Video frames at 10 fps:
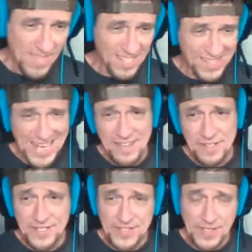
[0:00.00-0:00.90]
gather
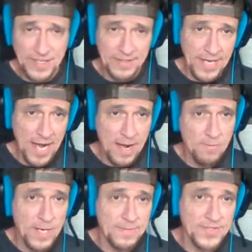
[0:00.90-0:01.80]
soot and
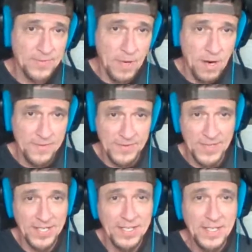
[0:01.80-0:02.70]
cobwebs off of
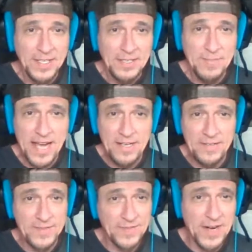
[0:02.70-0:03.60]
the back of
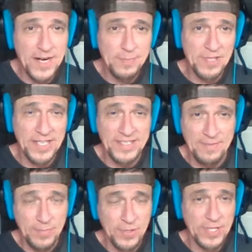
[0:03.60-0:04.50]
the fireplace
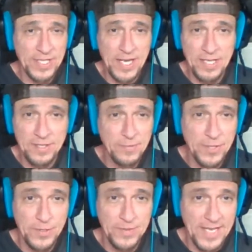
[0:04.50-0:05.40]
and put it on your
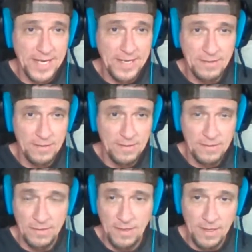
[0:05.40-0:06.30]
wound, that
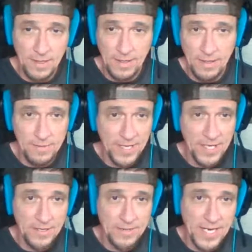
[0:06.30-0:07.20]
it'll
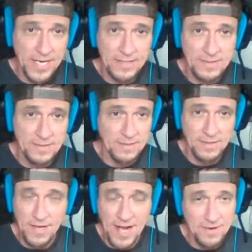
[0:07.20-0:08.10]
cure AIDS.
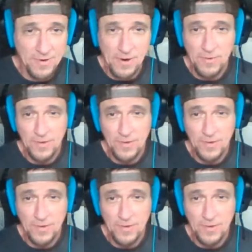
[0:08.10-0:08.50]
I don't know.